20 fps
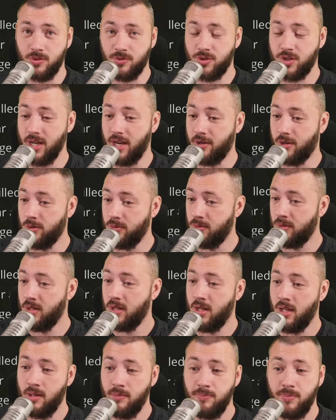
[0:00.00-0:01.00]
Shadow.
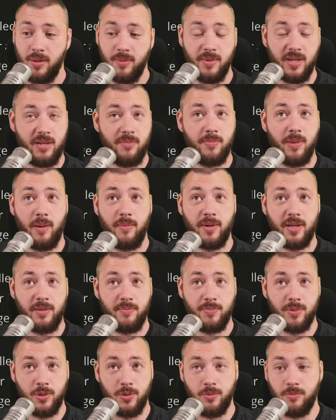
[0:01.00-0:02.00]
Bibbidi bobbidi
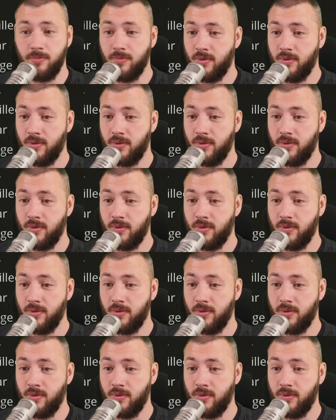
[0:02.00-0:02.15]
boo.